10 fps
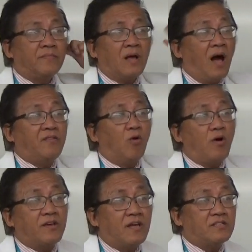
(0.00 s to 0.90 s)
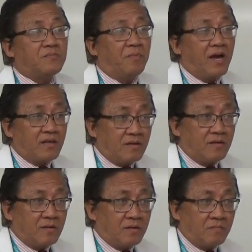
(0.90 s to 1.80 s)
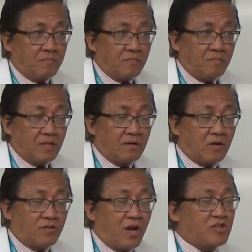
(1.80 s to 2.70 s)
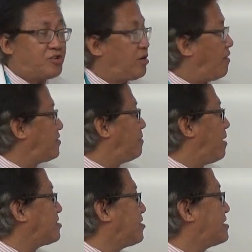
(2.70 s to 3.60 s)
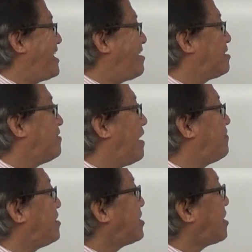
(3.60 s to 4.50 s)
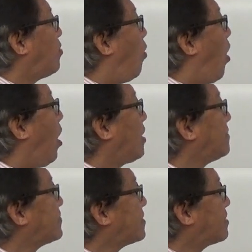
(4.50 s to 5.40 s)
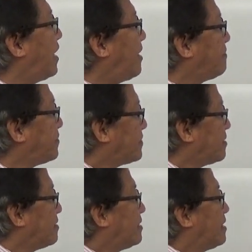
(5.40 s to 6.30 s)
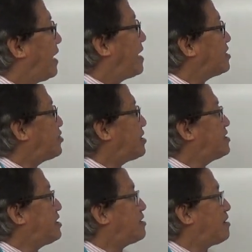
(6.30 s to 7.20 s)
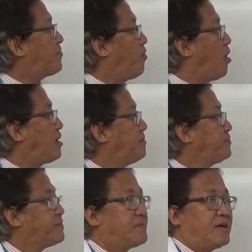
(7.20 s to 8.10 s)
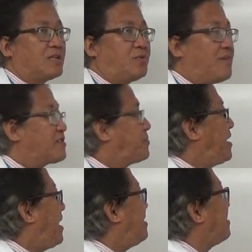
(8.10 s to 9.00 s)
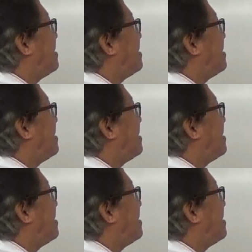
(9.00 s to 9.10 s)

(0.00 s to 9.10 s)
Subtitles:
other organs by the contraction of the muscles here in the left ventricular wall. Okay? And as you can see, therefore, as we have explained,